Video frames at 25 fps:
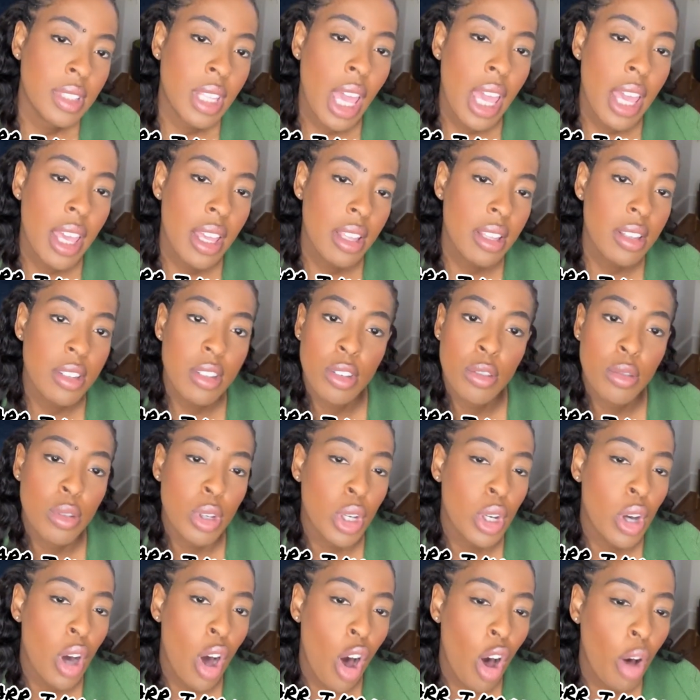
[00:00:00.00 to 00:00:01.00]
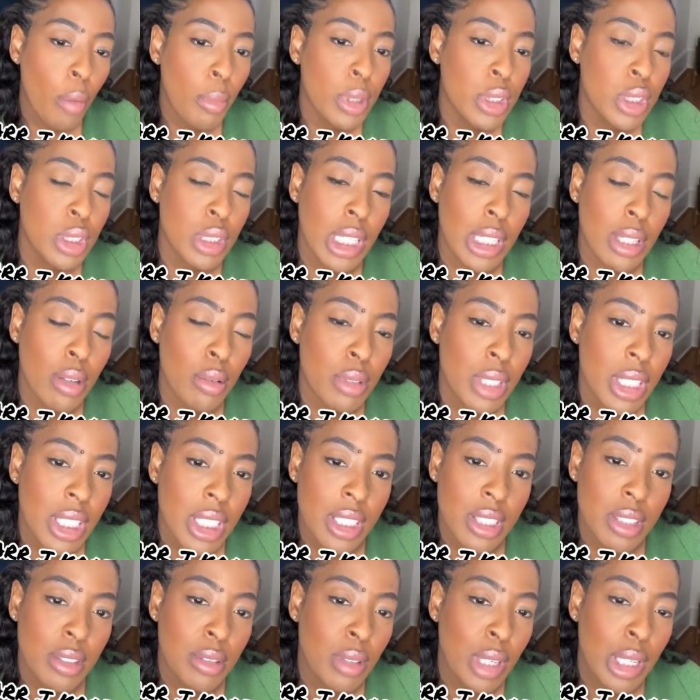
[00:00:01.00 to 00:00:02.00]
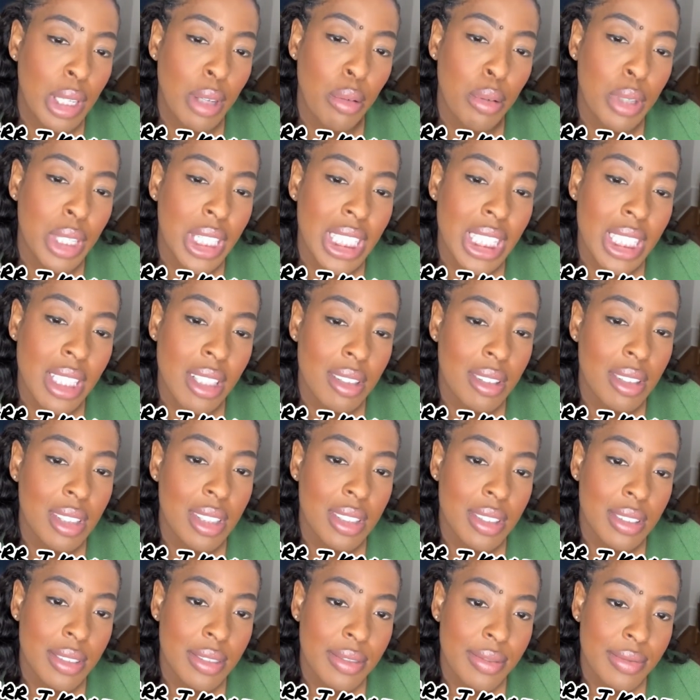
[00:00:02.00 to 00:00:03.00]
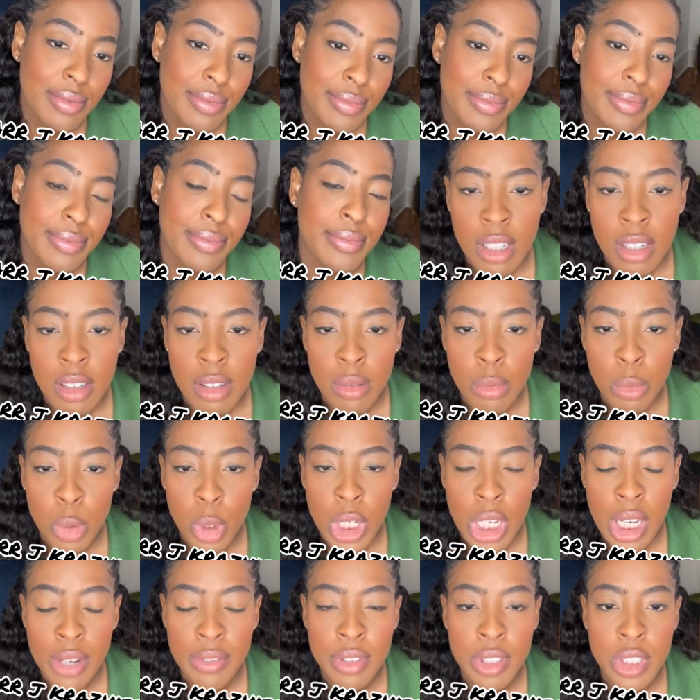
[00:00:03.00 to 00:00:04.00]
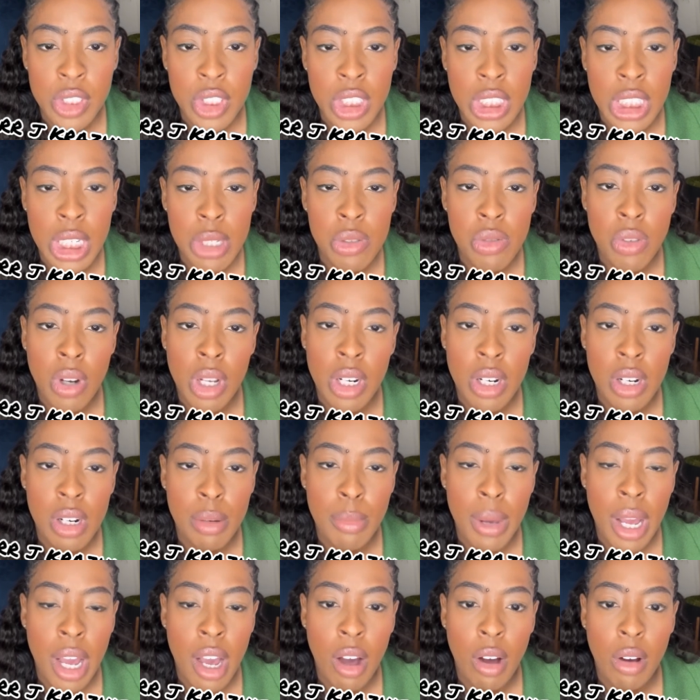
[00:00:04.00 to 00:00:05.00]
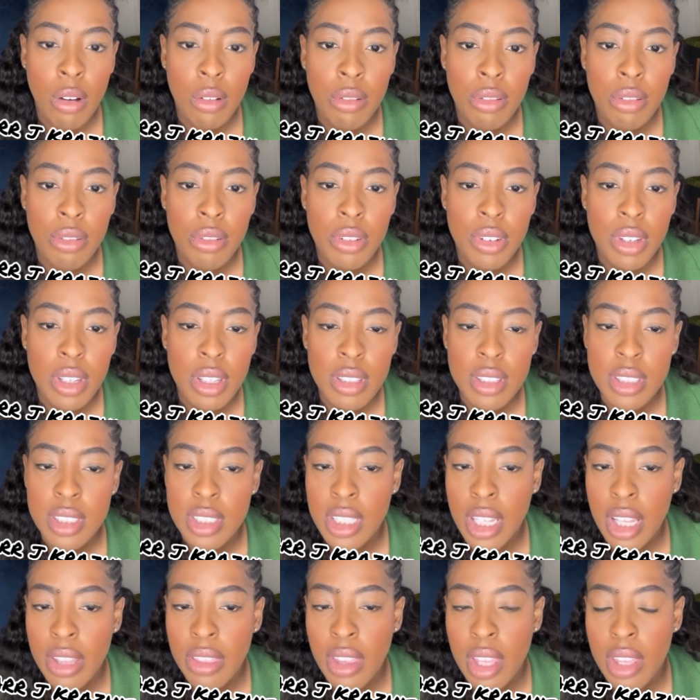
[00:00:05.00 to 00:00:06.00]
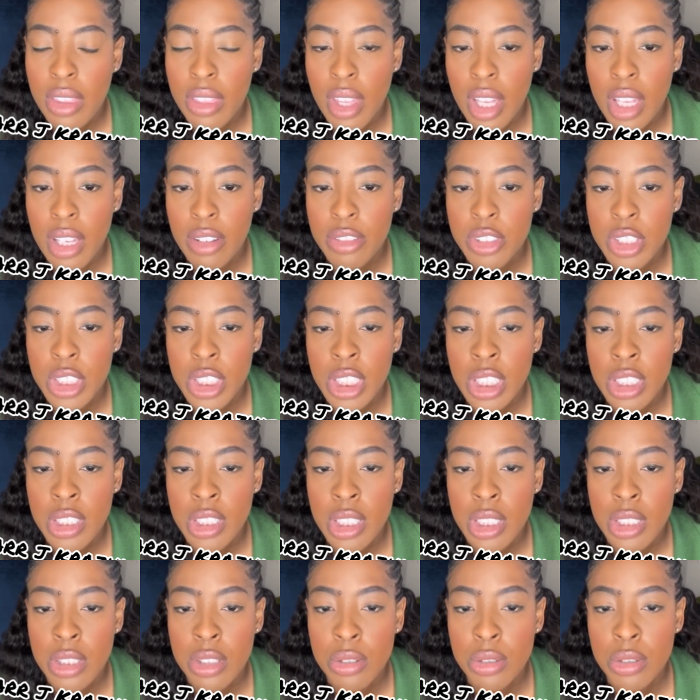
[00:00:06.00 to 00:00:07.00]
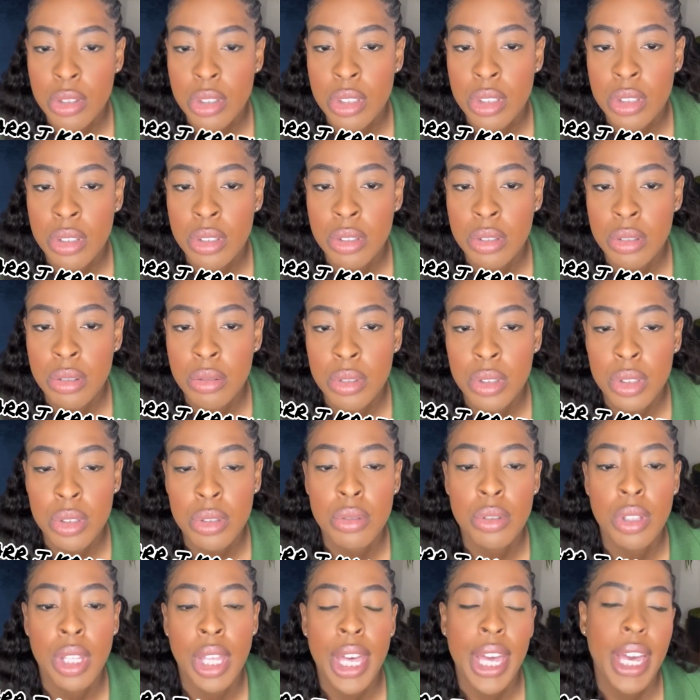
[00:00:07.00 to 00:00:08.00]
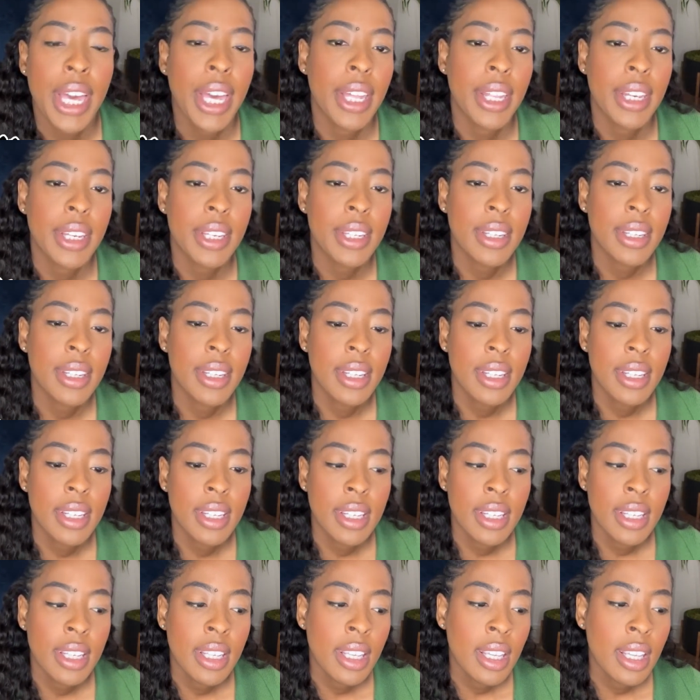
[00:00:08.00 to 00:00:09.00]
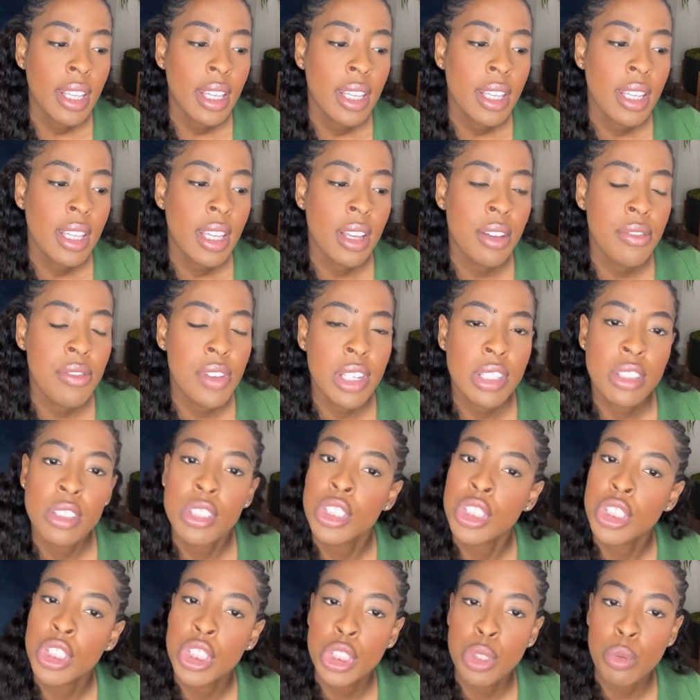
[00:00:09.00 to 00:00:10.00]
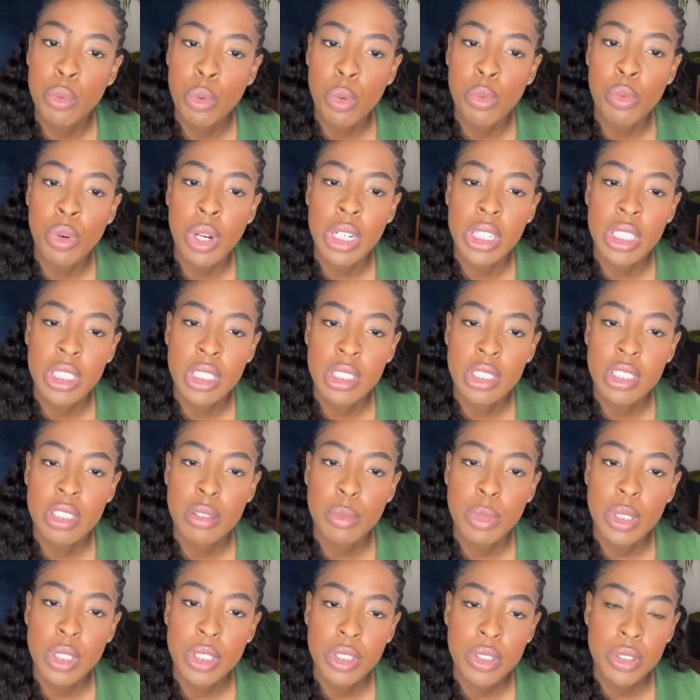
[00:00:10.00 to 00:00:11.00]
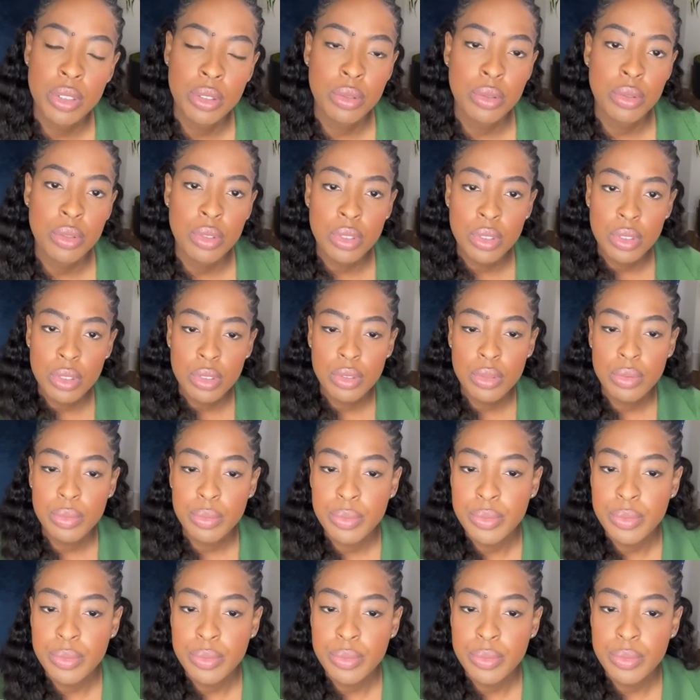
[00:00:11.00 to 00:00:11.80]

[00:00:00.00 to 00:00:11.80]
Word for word: You can call, but you ain't gonna get nothing. Well, Heavenly, she keeps running her mouth, and I think that if she continues to do that, eventually she will run into some issues.